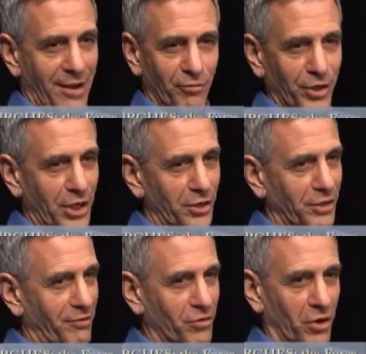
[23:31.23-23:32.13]
every
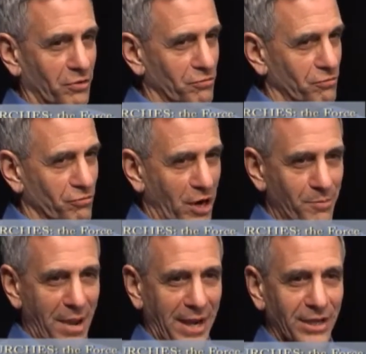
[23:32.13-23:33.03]
year they've gone
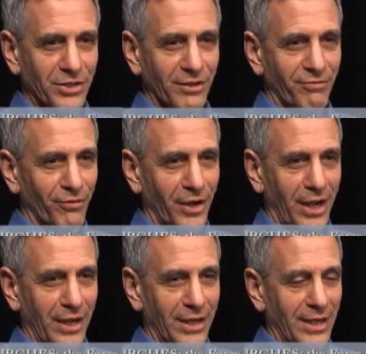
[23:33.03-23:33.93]
right back into the
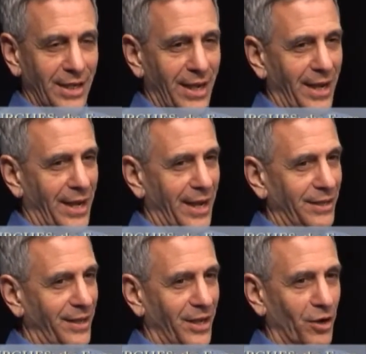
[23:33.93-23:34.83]
fray
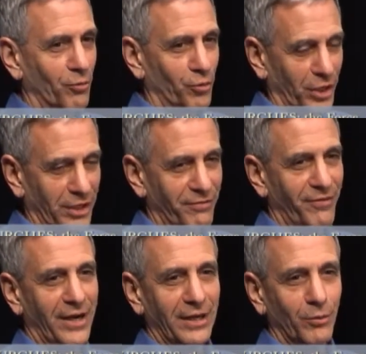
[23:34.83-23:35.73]
and they are really
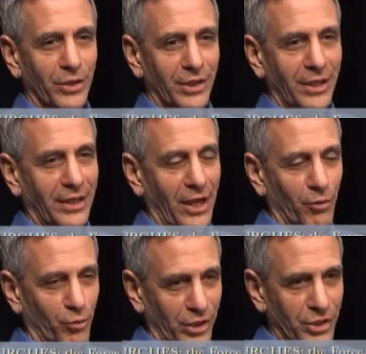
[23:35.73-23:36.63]
fighting with it and
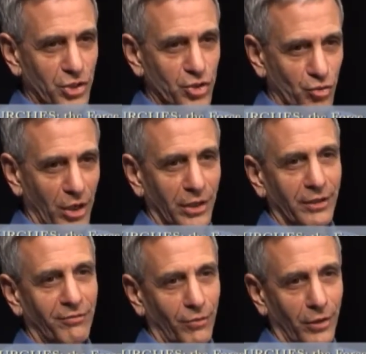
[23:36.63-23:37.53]
they are really
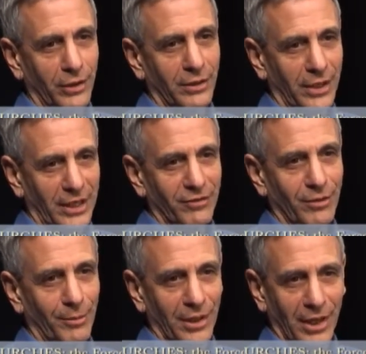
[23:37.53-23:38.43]
struggling for it and I
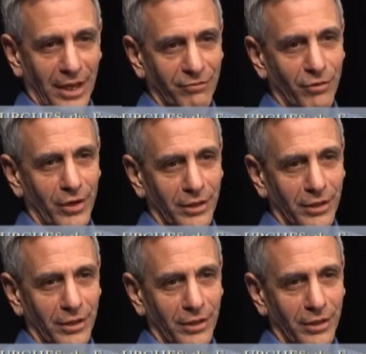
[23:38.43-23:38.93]
give them a lot of